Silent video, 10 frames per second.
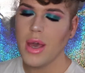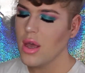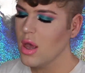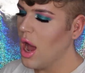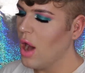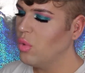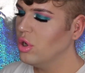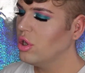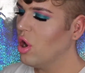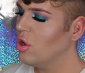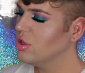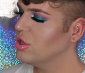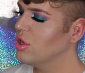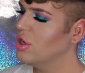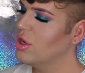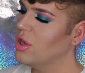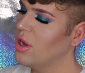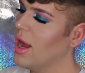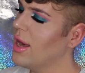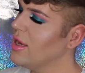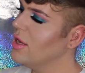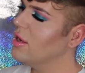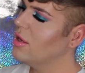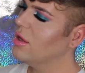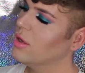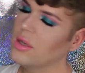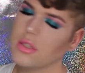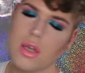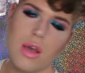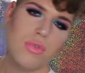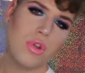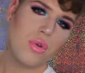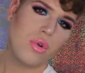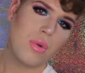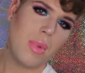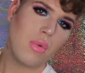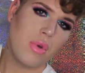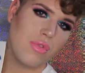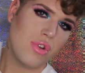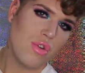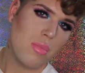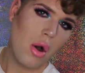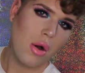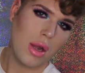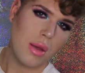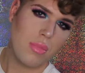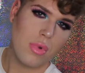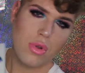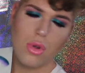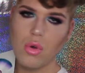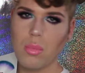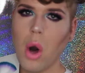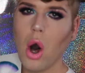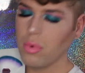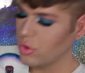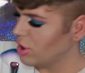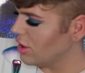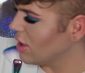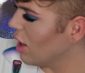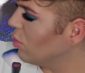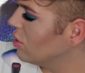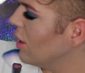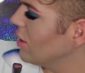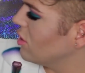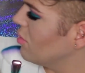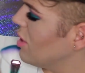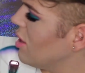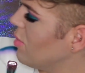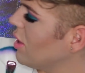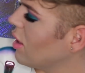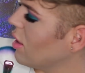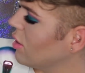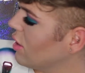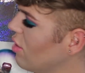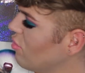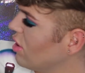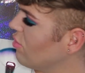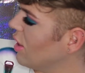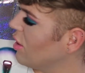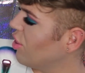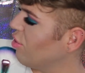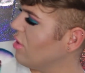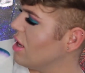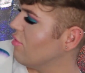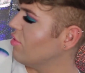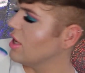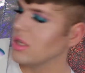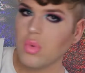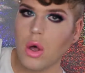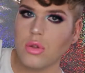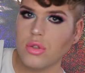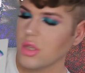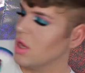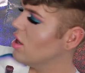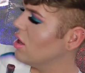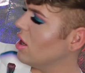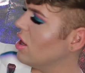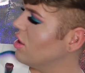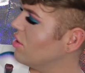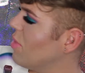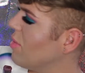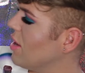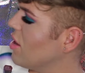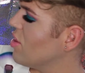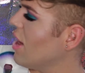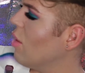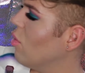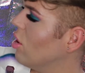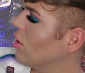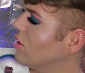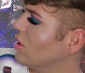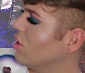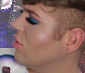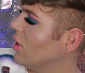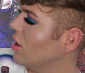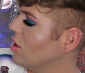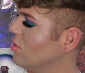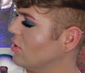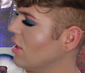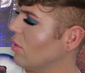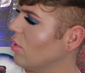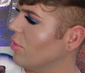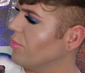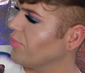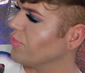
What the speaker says: me. I would also like, because if they do come out with new like more brushes, I would like to maybe get rid of like 3 of these ones and maybe that one, because I don't really use that one.